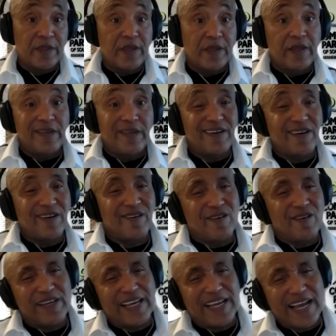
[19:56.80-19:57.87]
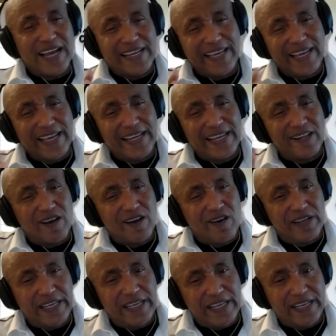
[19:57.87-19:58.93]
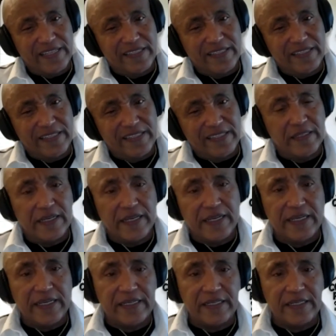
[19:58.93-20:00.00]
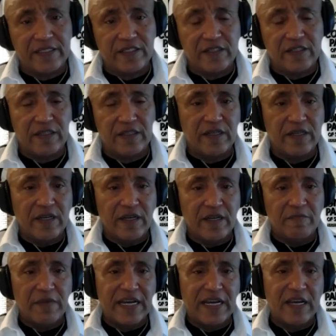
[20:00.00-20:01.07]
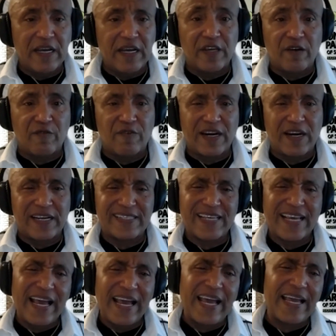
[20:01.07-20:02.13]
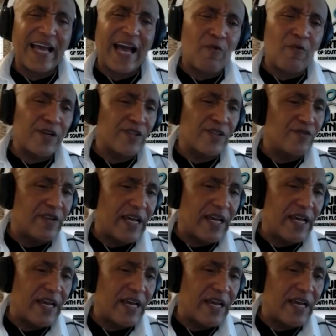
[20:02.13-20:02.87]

You know, okay, I can't log in and get to my healthcare records. Hey, I want to do that